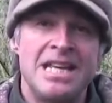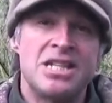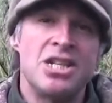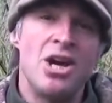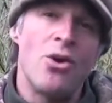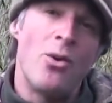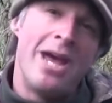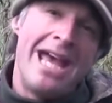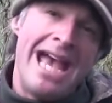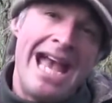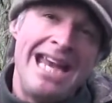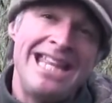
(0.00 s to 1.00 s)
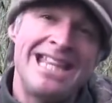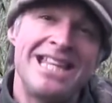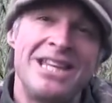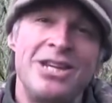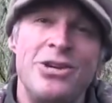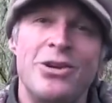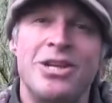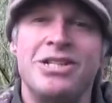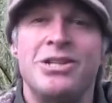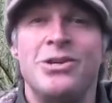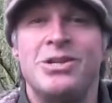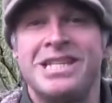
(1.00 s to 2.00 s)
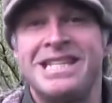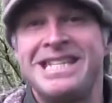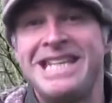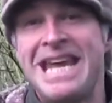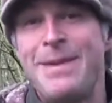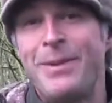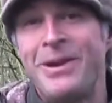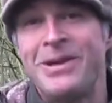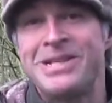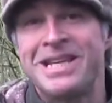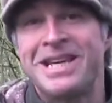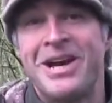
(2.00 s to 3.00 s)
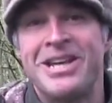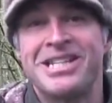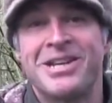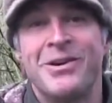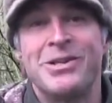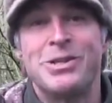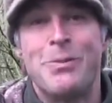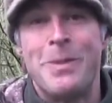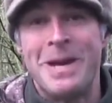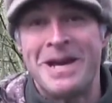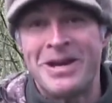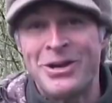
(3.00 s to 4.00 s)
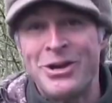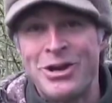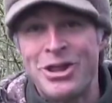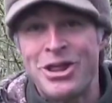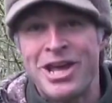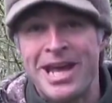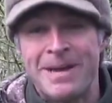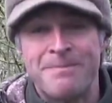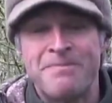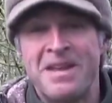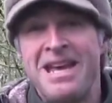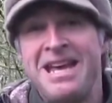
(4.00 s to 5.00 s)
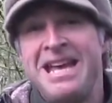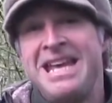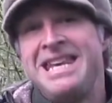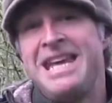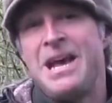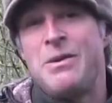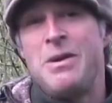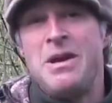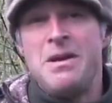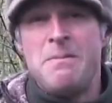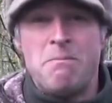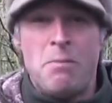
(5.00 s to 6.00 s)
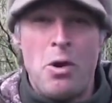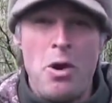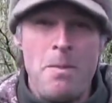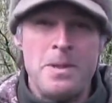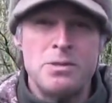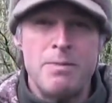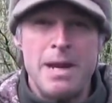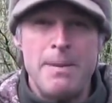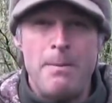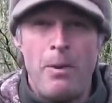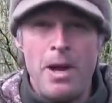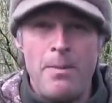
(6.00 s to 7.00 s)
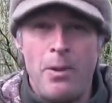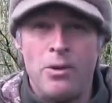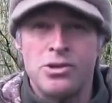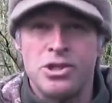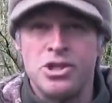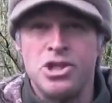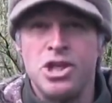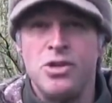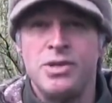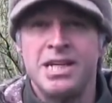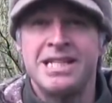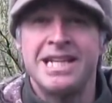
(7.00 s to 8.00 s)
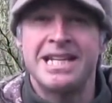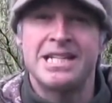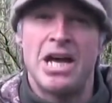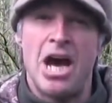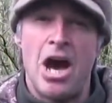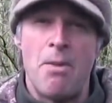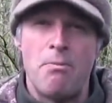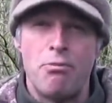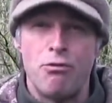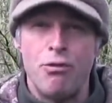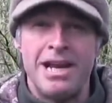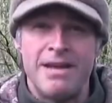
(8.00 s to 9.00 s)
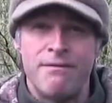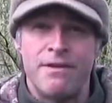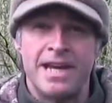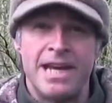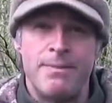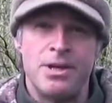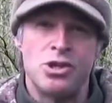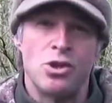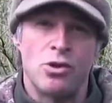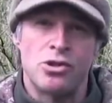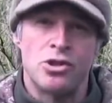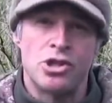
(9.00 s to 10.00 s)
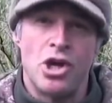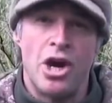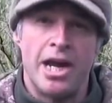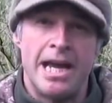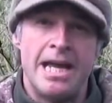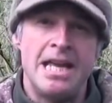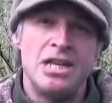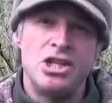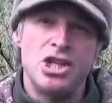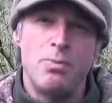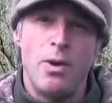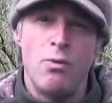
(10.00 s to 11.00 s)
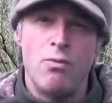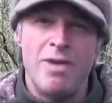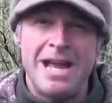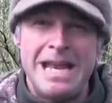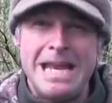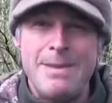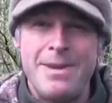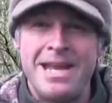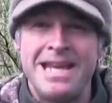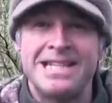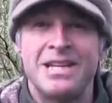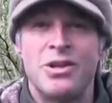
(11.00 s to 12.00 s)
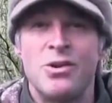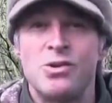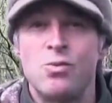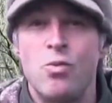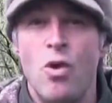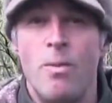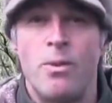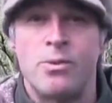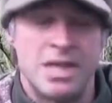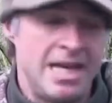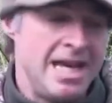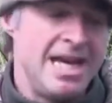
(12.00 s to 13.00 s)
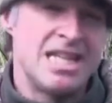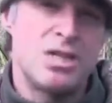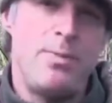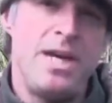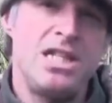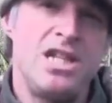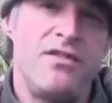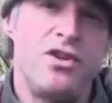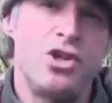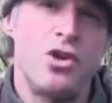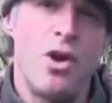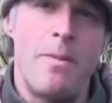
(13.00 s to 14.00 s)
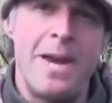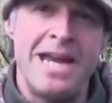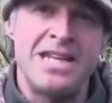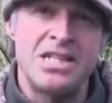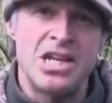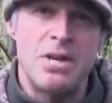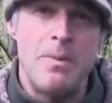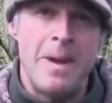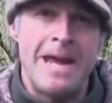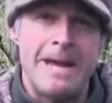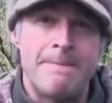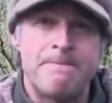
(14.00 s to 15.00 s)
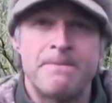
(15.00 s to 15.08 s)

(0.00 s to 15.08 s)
So anything that you can do to stabilize the gun is going to be a good thing. Now, purpose-made bipods and shooting sticks are brilliant for keeping shots on target just by eliminating those wobbles, especially if you shoot a PCP.